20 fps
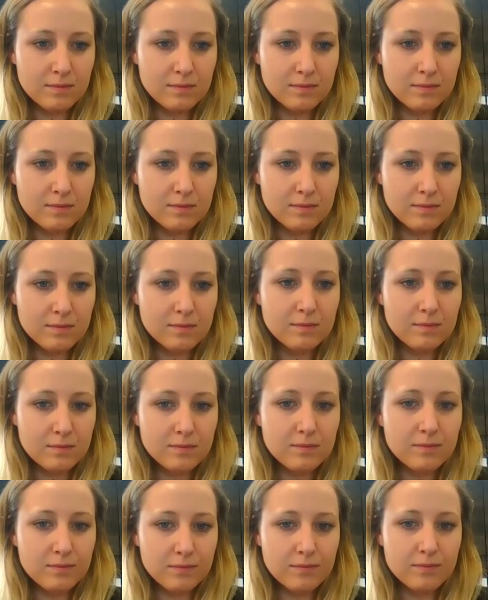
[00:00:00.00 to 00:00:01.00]

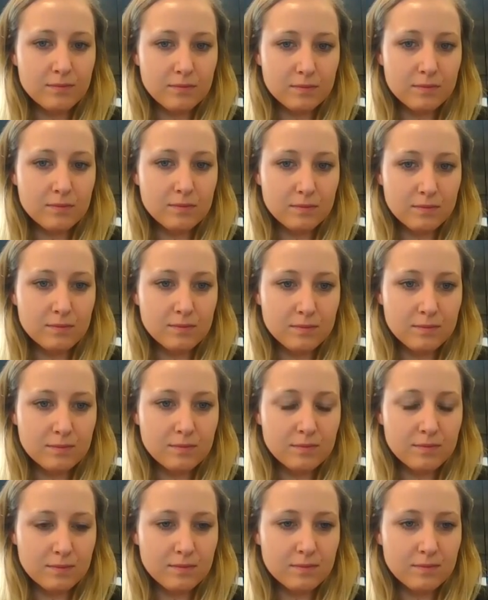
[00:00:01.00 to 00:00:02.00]

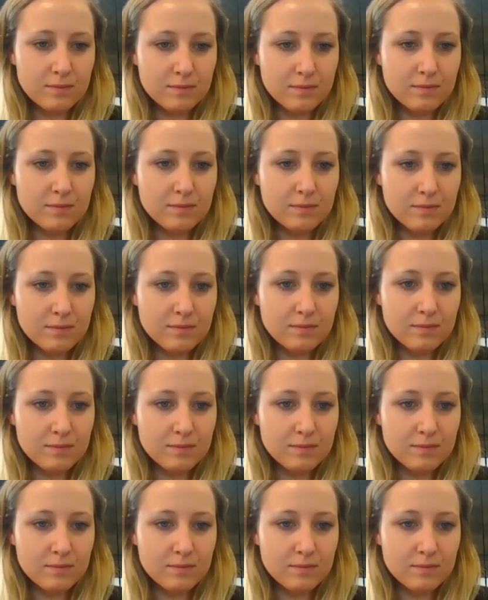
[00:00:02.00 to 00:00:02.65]
(not speaking)